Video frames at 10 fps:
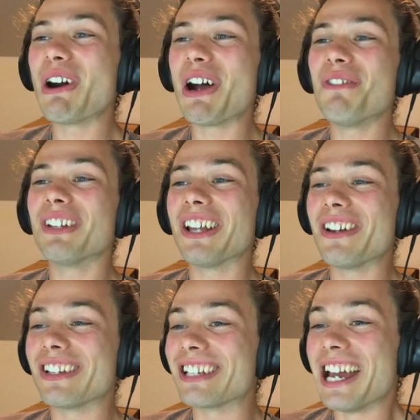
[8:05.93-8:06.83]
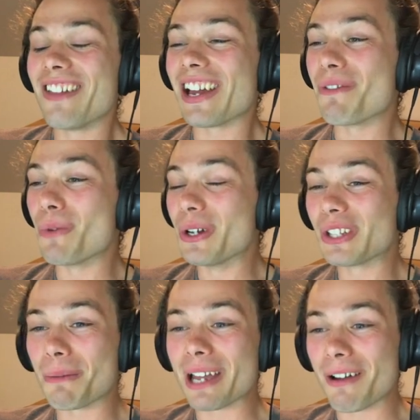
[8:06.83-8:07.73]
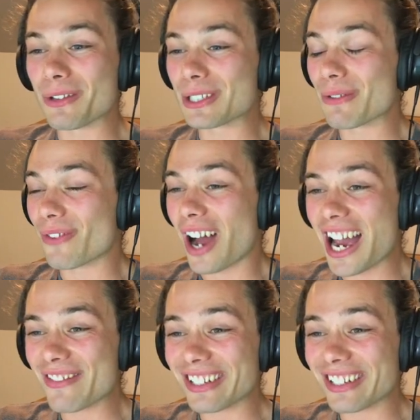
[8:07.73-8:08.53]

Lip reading: overloaded, they will not be able to survive.